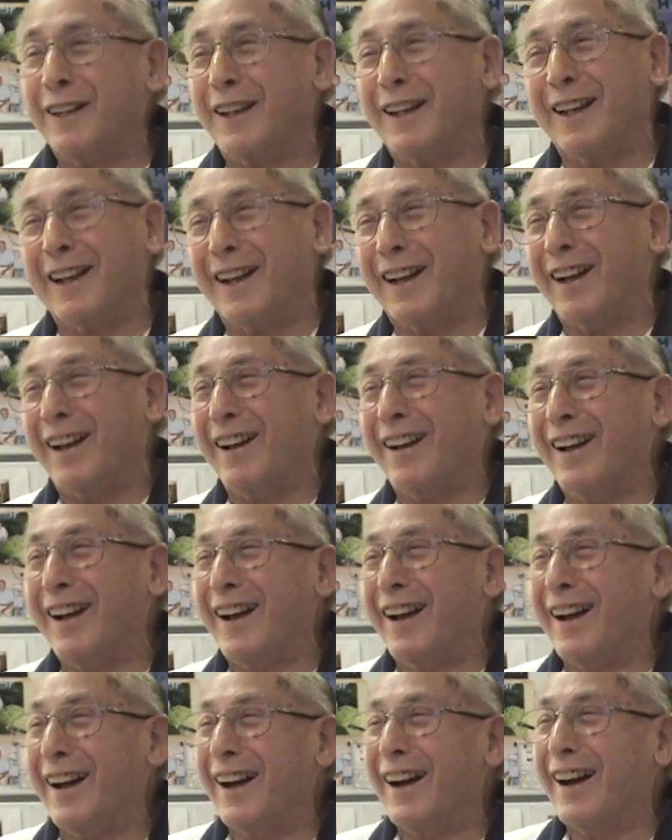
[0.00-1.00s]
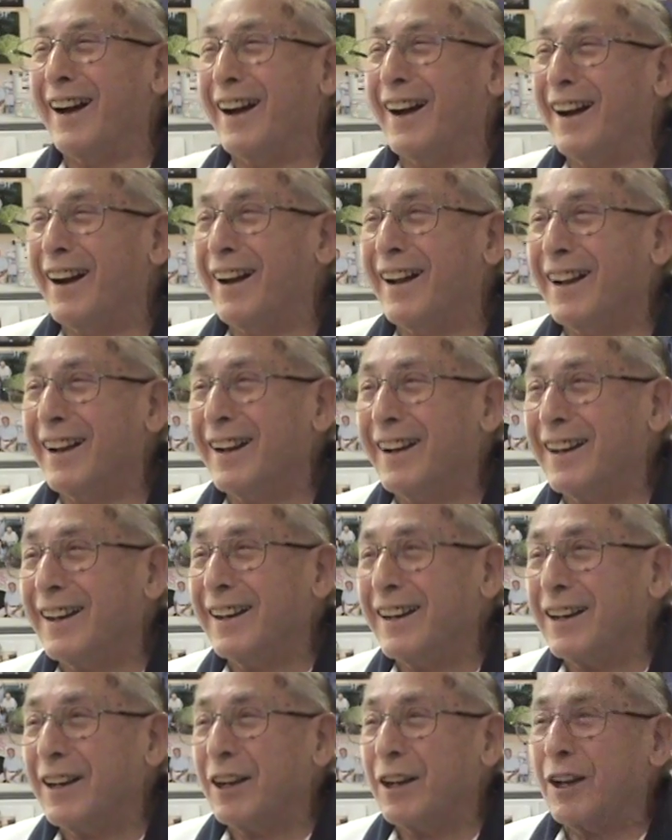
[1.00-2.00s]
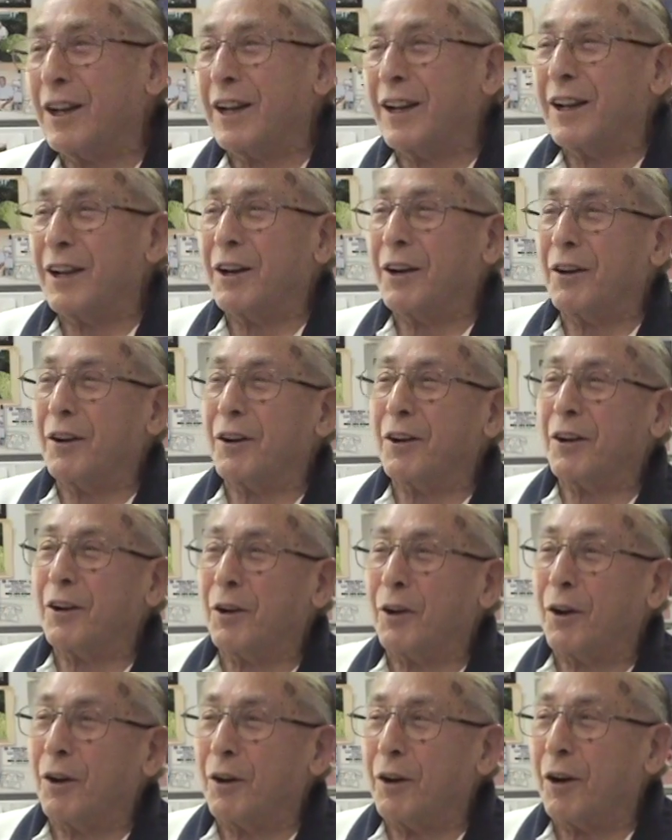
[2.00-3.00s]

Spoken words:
Do you remember wrestling at Barton?